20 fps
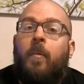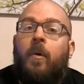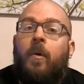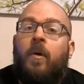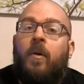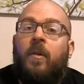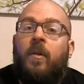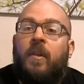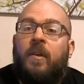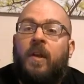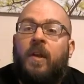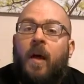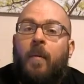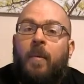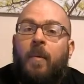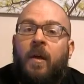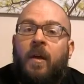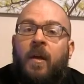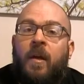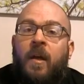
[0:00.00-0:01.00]
book on the
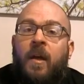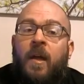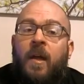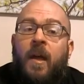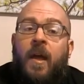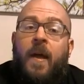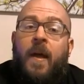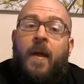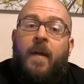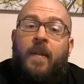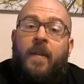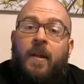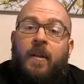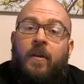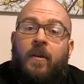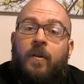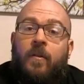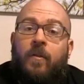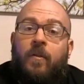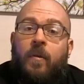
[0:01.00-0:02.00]
topic and they
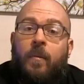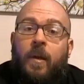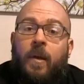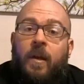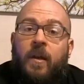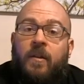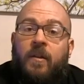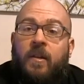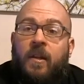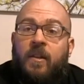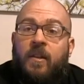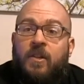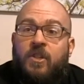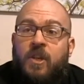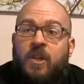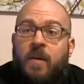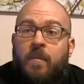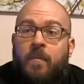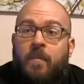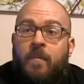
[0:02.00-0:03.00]
learn from idiots at the
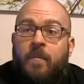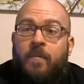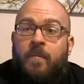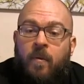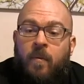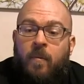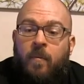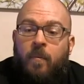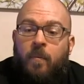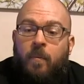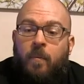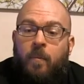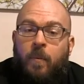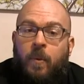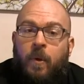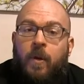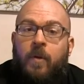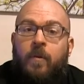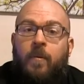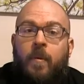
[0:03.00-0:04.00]
gym.
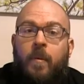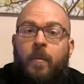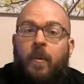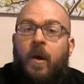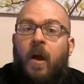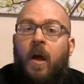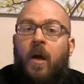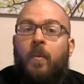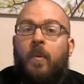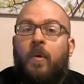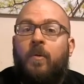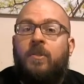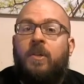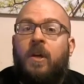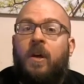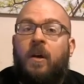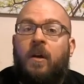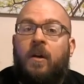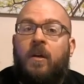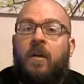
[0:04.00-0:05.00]
But remember, elbow
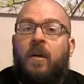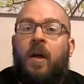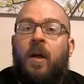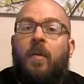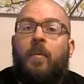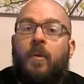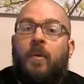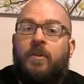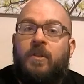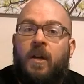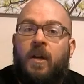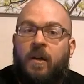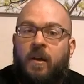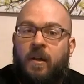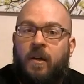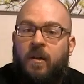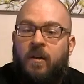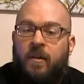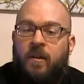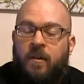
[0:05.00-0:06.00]
tuck, elbow
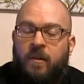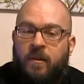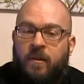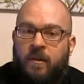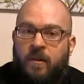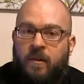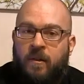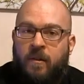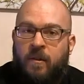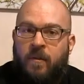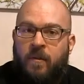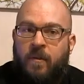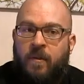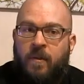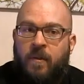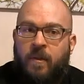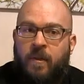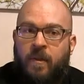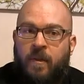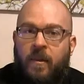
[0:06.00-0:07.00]
tuck.
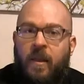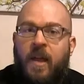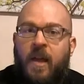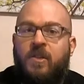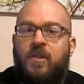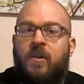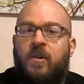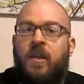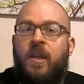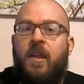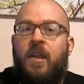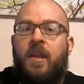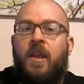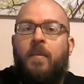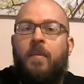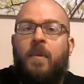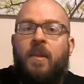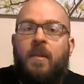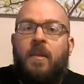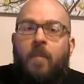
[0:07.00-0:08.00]
That's your key.
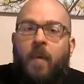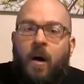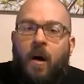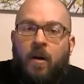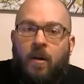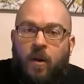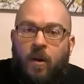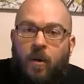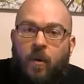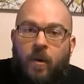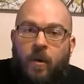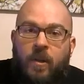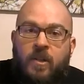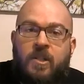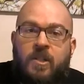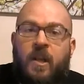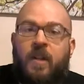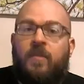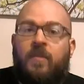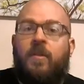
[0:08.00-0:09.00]
Keeping the bar low on the
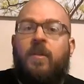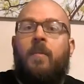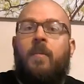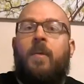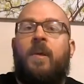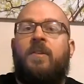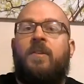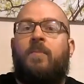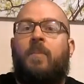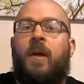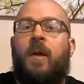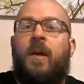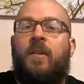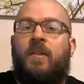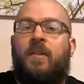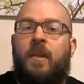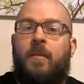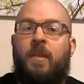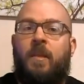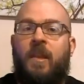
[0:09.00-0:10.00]
chest with the bench
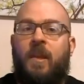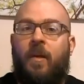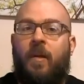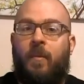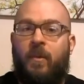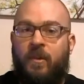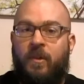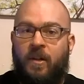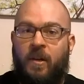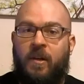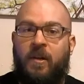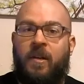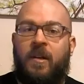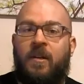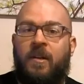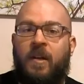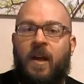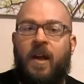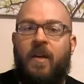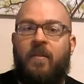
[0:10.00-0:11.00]
press, keeping the elbows tucked
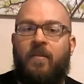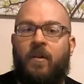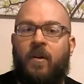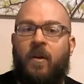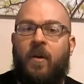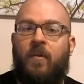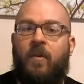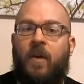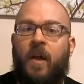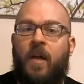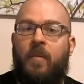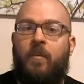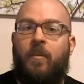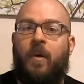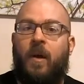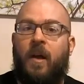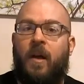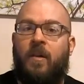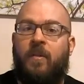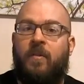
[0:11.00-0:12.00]
in tight for overhead
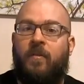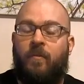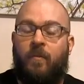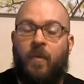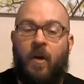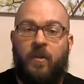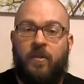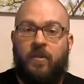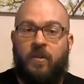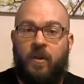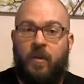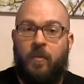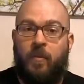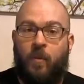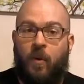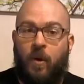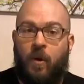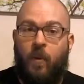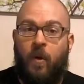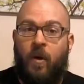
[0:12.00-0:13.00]
press. False
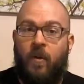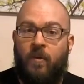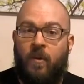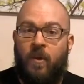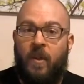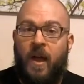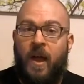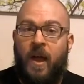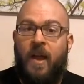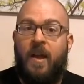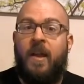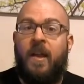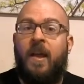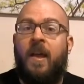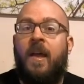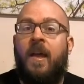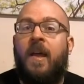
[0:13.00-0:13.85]
grips work well for that.